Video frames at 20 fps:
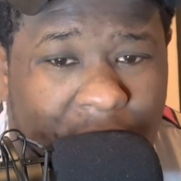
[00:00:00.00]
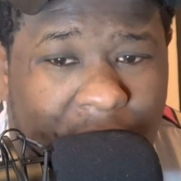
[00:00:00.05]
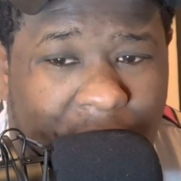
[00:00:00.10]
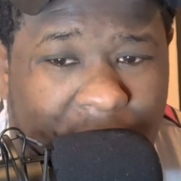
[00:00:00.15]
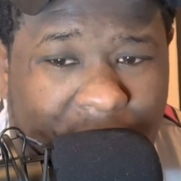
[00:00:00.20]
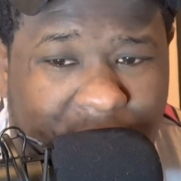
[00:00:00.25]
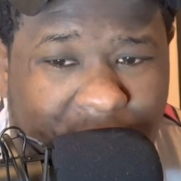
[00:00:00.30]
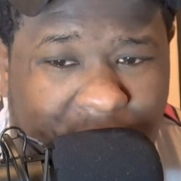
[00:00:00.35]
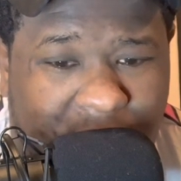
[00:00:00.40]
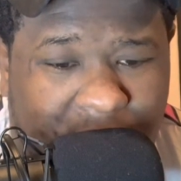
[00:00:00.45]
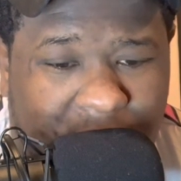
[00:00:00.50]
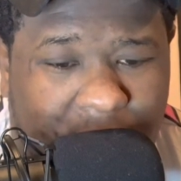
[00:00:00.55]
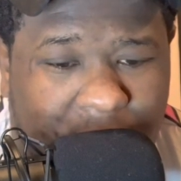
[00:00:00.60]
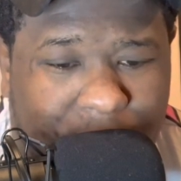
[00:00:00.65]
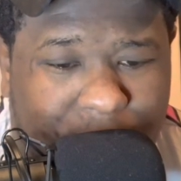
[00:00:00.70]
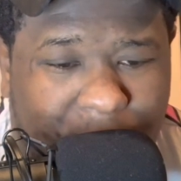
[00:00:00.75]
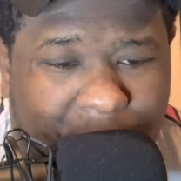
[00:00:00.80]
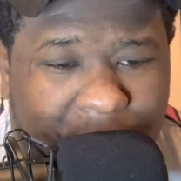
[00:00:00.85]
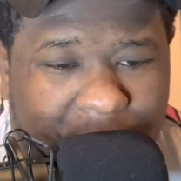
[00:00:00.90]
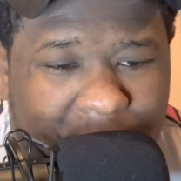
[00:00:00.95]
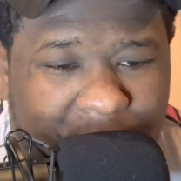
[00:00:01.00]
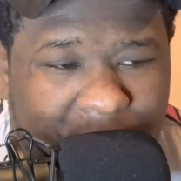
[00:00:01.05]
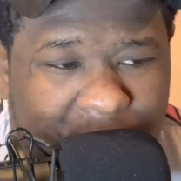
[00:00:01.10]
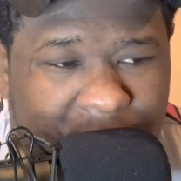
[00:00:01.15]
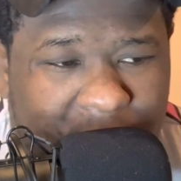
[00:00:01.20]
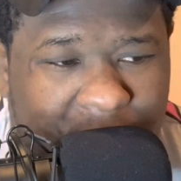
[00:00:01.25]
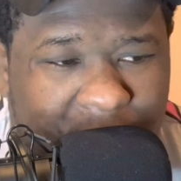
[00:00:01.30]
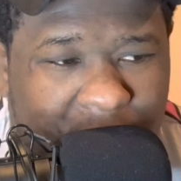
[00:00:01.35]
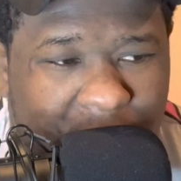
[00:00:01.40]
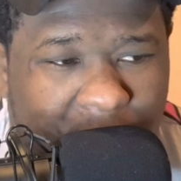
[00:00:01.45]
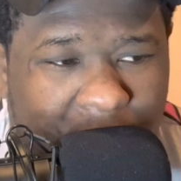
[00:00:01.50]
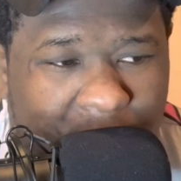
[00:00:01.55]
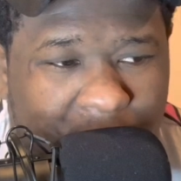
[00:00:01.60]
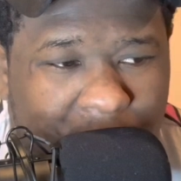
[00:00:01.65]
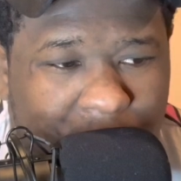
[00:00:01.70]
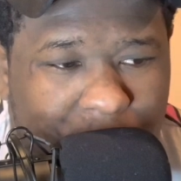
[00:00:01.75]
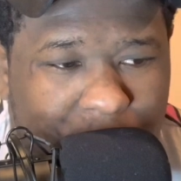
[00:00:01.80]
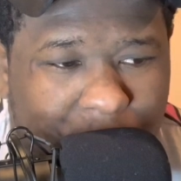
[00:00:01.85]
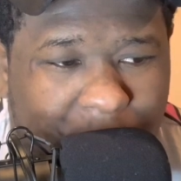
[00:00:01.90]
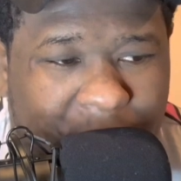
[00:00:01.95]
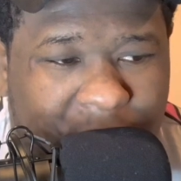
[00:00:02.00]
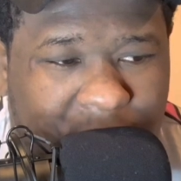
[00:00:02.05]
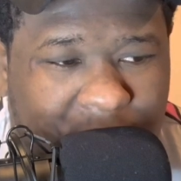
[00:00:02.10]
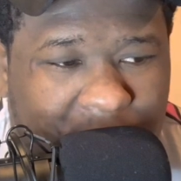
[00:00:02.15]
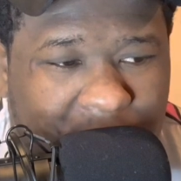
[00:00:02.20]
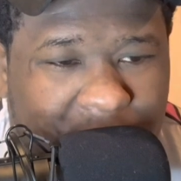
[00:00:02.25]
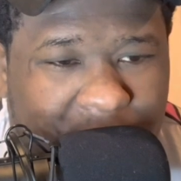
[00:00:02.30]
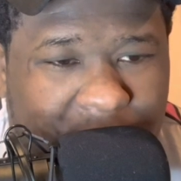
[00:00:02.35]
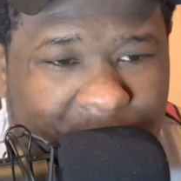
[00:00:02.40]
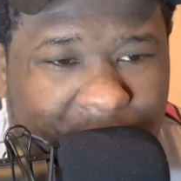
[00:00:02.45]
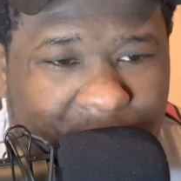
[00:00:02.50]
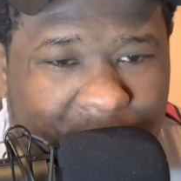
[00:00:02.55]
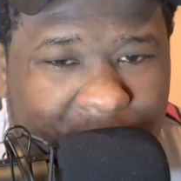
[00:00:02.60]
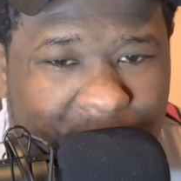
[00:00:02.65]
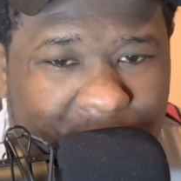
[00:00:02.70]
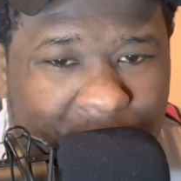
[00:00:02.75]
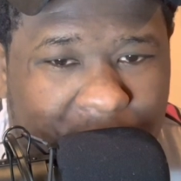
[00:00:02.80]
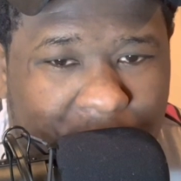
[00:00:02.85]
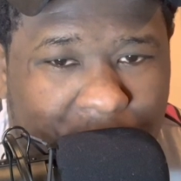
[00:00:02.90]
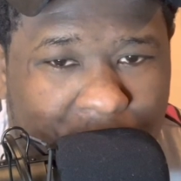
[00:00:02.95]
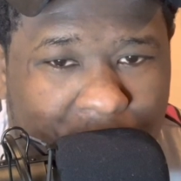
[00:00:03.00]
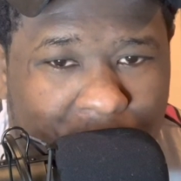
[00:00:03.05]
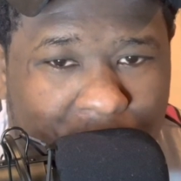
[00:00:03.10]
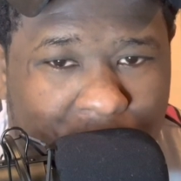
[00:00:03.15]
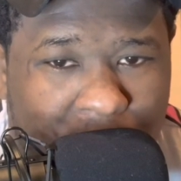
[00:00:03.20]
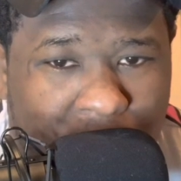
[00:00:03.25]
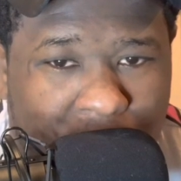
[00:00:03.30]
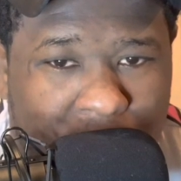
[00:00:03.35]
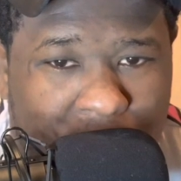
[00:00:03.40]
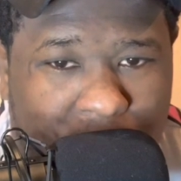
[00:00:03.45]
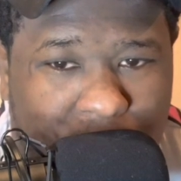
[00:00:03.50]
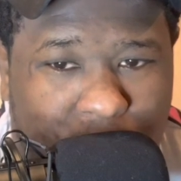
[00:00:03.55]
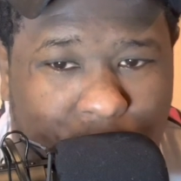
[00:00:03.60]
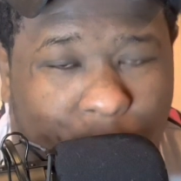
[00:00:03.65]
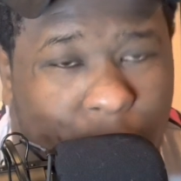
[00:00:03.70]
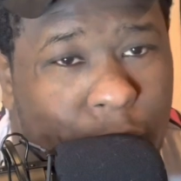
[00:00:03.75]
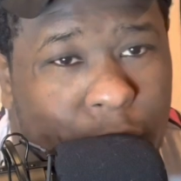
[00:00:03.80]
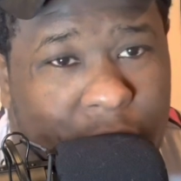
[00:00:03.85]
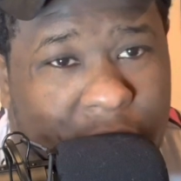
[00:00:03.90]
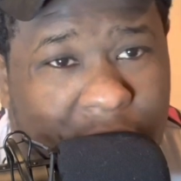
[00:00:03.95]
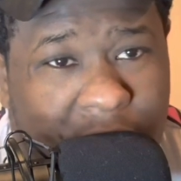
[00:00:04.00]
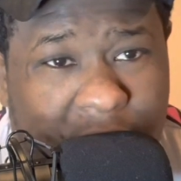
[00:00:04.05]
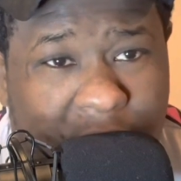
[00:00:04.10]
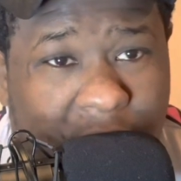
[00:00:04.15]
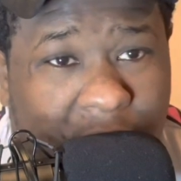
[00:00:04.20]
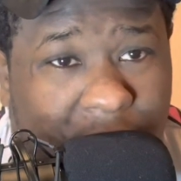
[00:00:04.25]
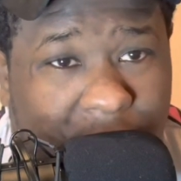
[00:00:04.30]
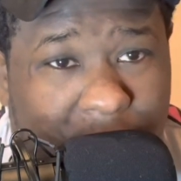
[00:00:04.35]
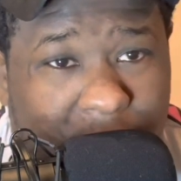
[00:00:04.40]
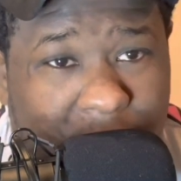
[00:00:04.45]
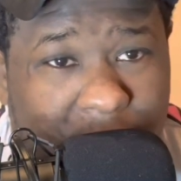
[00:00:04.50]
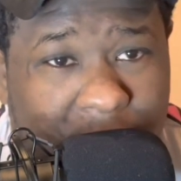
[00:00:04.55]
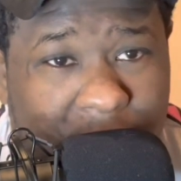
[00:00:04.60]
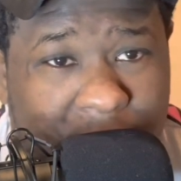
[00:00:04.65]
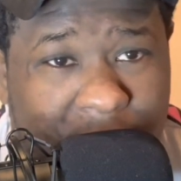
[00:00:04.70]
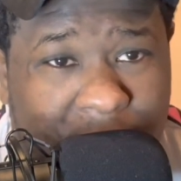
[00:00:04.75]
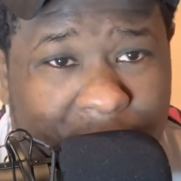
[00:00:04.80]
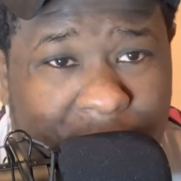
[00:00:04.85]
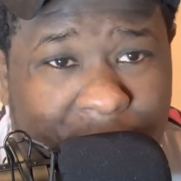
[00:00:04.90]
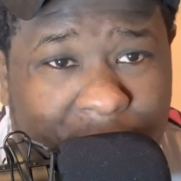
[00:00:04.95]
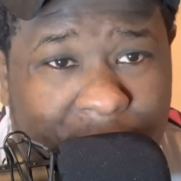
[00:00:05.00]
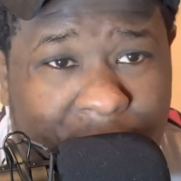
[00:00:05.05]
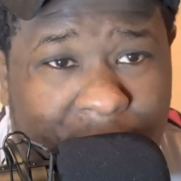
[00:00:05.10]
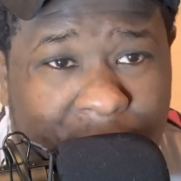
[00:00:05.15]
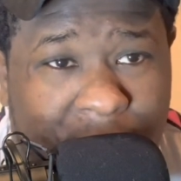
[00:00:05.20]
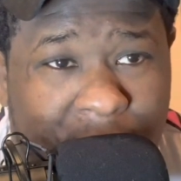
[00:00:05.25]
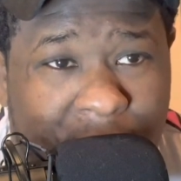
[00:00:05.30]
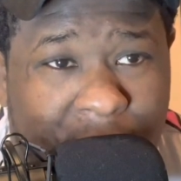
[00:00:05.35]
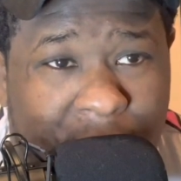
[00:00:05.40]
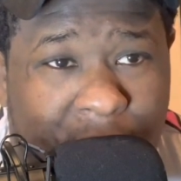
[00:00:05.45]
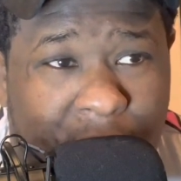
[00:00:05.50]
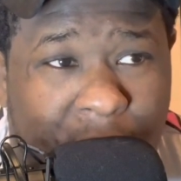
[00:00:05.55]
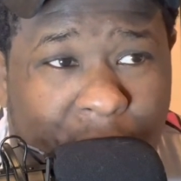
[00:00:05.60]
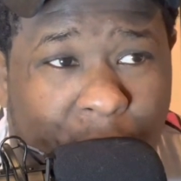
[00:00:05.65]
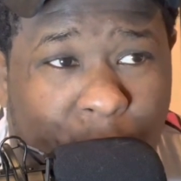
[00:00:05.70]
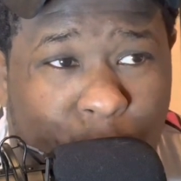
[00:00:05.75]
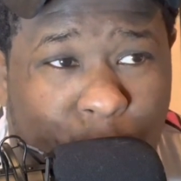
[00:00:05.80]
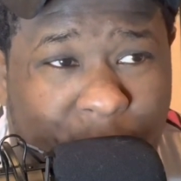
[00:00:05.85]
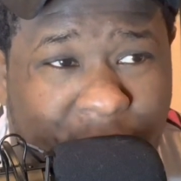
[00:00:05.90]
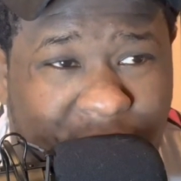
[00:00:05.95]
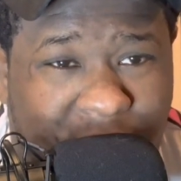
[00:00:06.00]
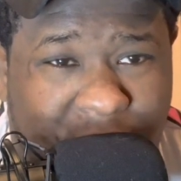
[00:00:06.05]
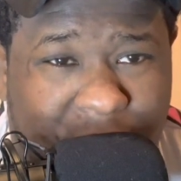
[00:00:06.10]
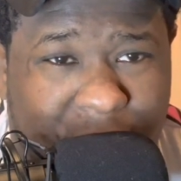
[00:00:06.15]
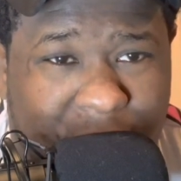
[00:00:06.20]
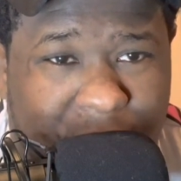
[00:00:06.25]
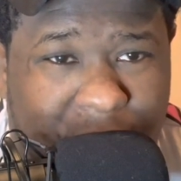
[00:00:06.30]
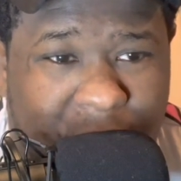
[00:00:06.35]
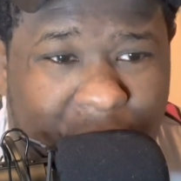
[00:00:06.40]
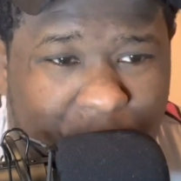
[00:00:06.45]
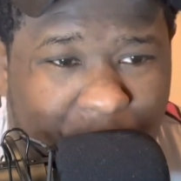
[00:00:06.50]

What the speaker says: And to see a player basically get thrown to the gutter, which the